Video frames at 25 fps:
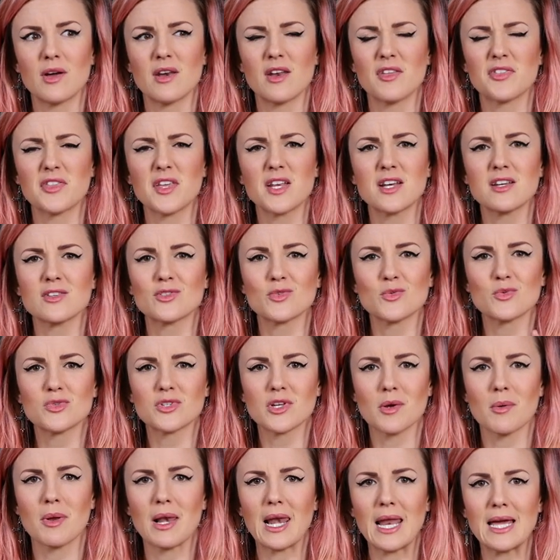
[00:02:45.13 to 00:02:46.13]
And I think there's
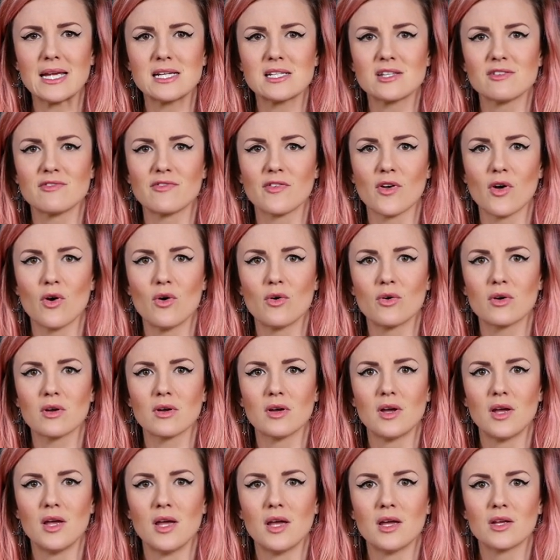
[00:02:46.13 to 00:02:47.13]
also a later vlog
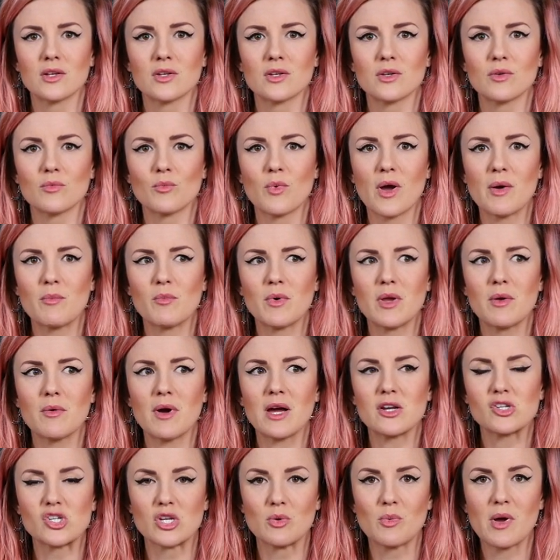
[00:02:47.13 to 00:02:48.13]
when we
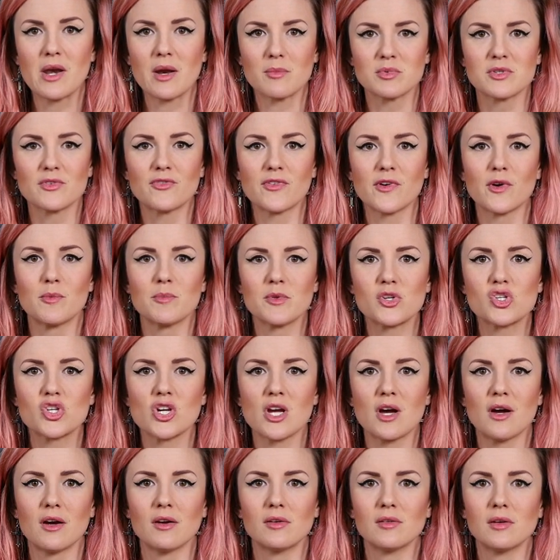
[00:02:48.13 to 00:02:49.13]
actually went up to film the
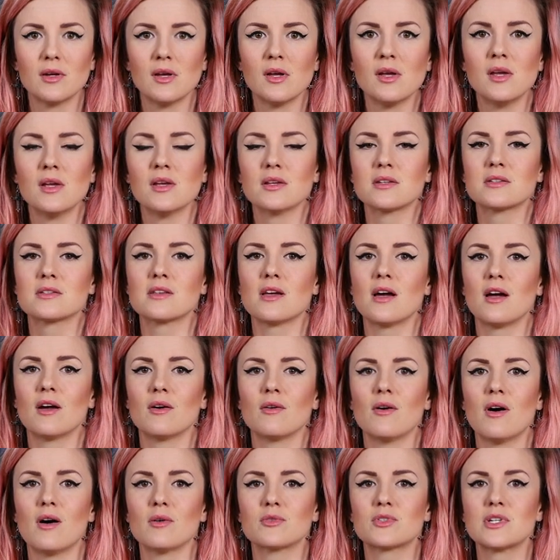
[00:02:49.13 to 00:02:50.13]
show. So
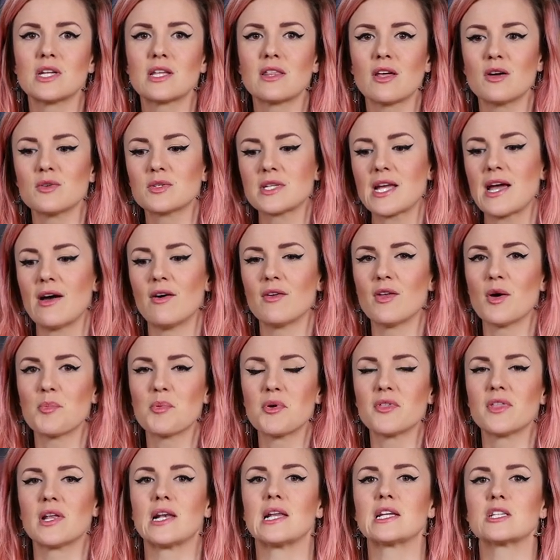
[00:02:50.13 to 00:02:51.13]
I'll dig those out and I'll
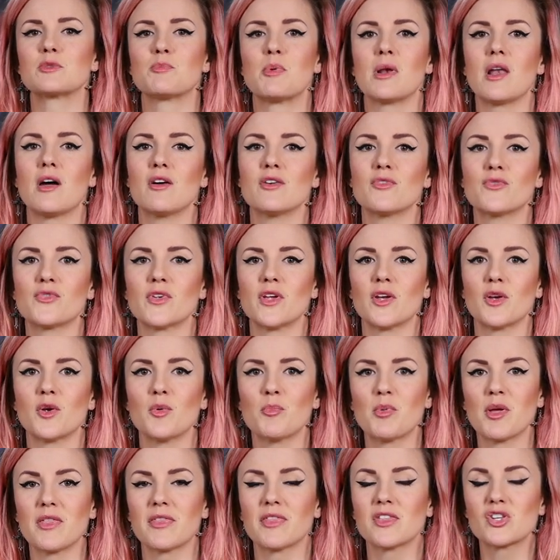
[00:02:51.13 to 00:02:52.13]
put the links below for you.
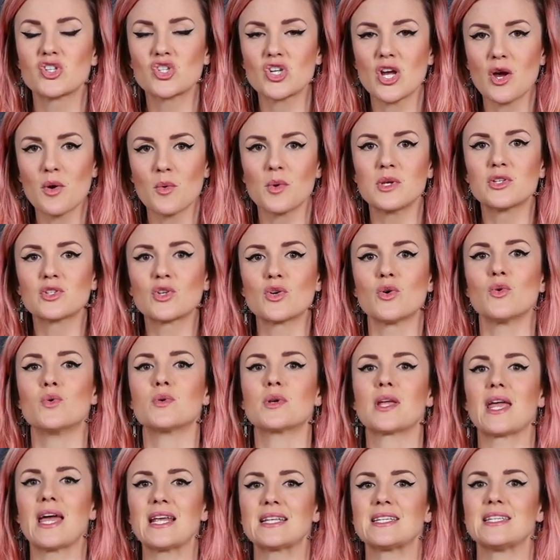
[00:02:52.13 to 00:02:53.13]
But the show is
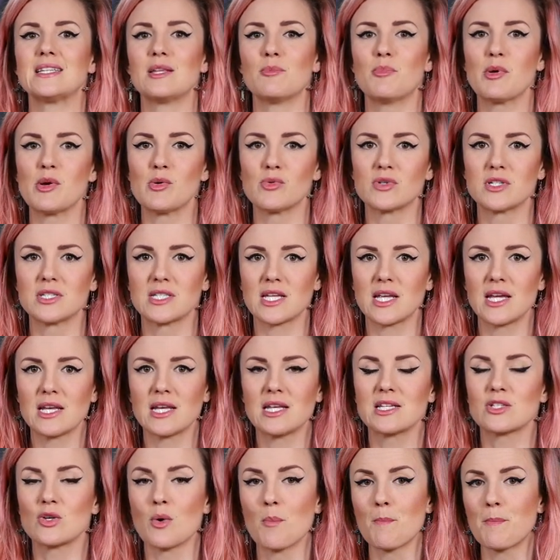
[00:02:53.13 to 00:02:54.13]
called Getting the Builders In.
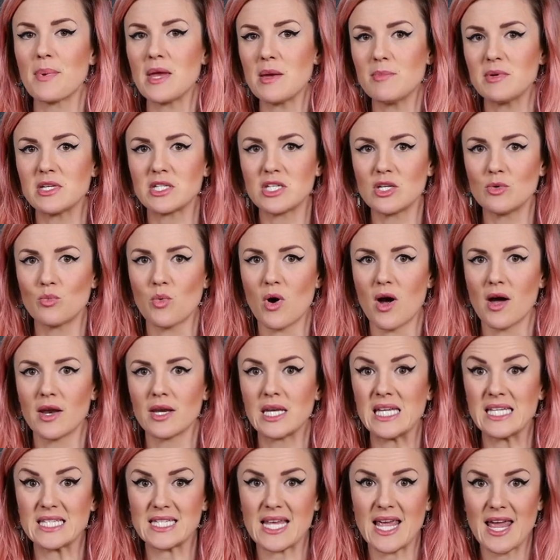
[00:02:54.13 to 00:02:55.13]
It's on BBC
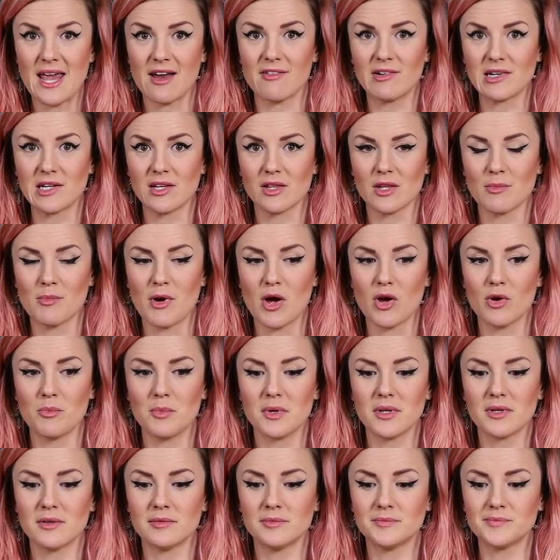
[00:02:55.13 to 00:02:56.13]
One, it's airing at the
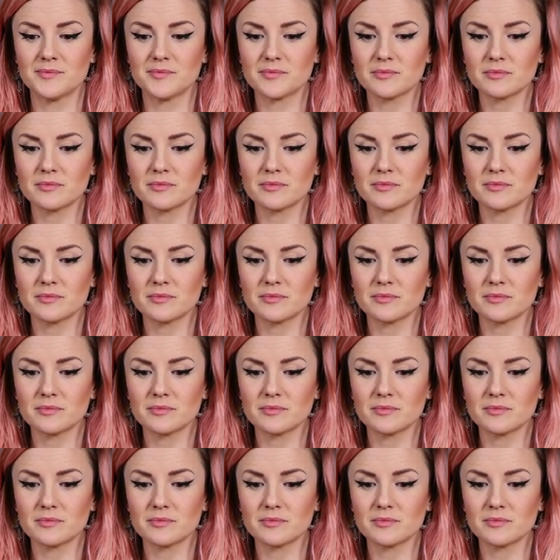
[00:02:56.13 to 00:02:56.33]
moment.